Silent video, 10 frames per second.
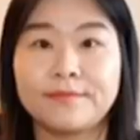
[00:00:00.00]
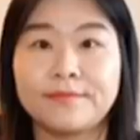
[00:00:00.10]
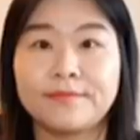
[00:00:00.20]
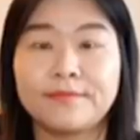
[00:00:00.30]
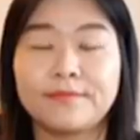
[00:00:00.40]

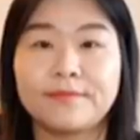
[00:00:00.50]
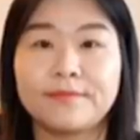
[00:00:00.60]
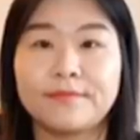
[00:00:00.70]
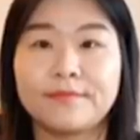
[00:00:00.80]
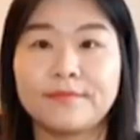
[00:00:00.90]

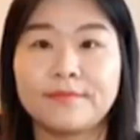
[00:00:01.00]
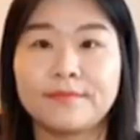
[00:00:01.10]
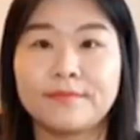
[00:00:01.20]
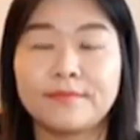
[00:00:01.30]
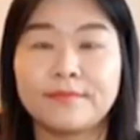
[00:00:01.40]

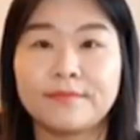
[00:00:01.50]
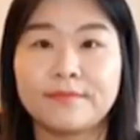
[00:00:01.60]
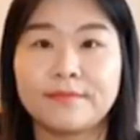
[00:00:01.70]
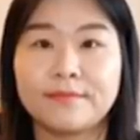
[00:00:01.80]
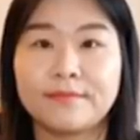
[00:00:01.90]

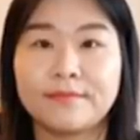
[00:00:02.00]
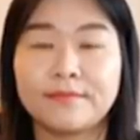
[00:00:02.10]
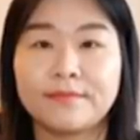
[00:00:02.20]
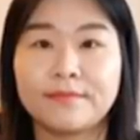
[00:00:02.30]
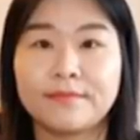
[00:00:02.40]

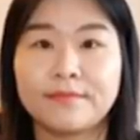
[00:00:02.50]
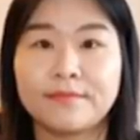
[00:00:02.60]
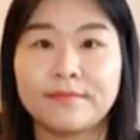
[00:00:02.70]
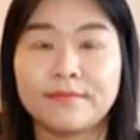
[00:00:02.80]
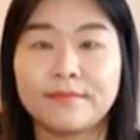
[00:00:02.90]

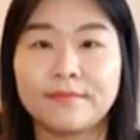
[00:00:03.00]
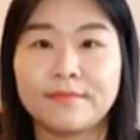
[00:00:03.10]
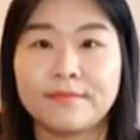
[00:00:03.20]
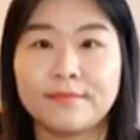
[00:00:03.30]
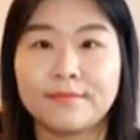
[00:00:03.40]

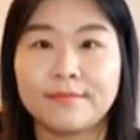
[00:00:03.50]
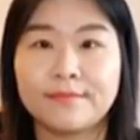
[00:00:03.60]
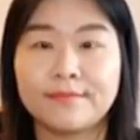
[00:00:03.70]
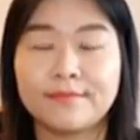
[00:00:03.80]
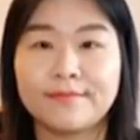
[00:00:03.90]

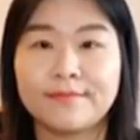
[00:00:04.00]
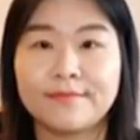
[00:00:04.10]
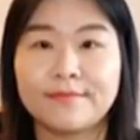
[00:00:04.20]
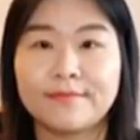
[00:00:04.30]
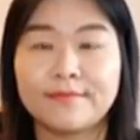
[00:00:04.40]

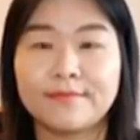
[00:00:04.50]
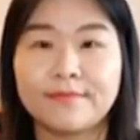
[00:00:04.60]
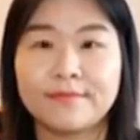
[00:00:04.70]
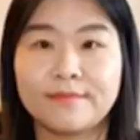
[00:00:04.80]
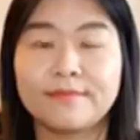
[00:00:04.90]

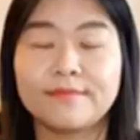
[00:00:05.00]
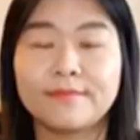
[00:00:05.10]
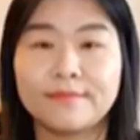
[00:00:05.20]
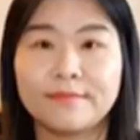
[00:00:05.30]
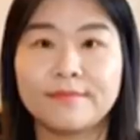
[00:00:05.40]

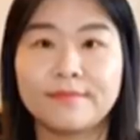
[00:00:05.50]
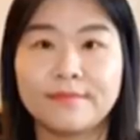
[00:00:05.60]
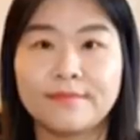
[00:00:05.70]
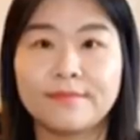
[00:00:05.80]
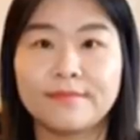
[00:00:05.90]

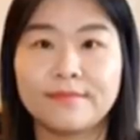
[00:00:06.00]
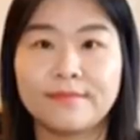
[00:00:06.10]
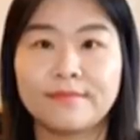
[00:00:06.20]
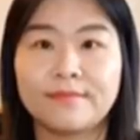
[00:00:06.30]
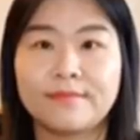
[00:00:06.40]

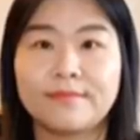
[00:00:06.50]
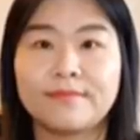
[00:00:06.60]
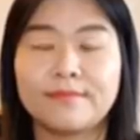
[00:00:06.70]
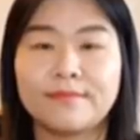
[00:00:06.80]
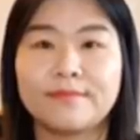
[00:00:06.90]
No words are spoken by the person on screen.